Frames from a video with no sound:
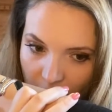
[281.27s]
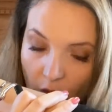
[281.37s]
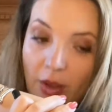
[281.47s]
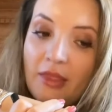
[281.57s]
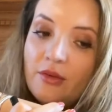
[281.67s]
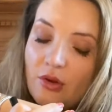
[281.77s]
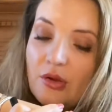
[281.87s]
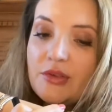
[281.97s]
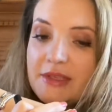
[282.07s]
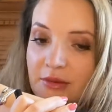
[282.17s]
Oh, and the
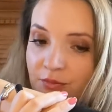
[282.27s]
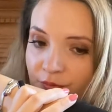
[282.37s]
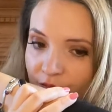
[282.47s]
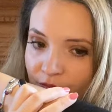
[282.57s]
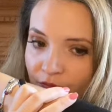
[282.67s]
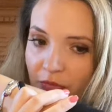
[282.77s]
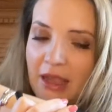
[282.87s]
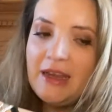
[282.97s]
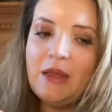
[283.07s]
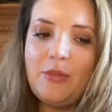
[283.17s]
rose.
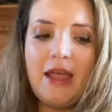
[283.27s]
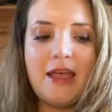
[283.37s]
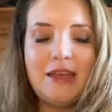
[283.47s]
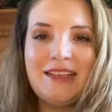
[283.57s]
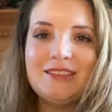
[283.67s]
Hey, not bad.